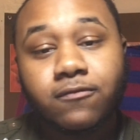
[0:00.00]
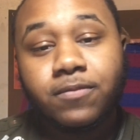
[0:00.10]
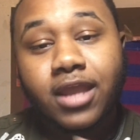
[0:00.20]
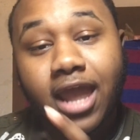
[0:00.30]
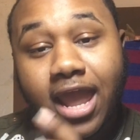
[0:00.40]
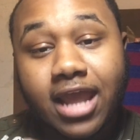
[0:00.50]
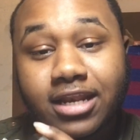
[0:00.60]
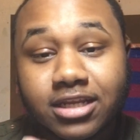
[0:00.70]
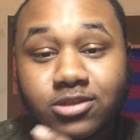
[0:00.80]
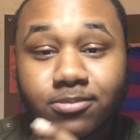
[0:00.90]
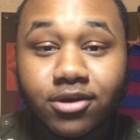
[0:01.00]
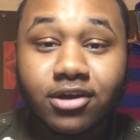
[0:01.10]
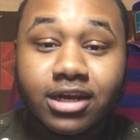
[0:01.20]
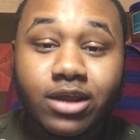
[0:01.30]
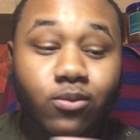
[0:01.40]
adding this mirror in
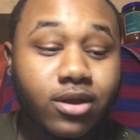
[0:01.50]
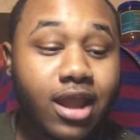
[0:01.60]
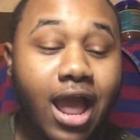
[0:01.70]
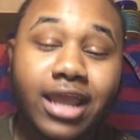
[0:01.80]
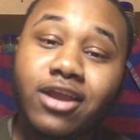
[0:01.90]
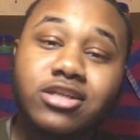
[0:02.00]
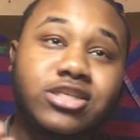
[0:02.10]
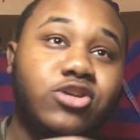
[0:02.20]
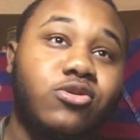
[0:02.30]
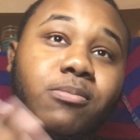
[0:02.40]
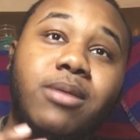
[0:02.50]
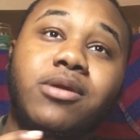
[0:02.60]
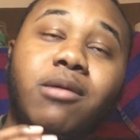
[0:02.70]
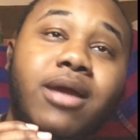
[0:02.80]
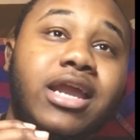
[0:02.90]
there, I guarantee you can maybe come back in an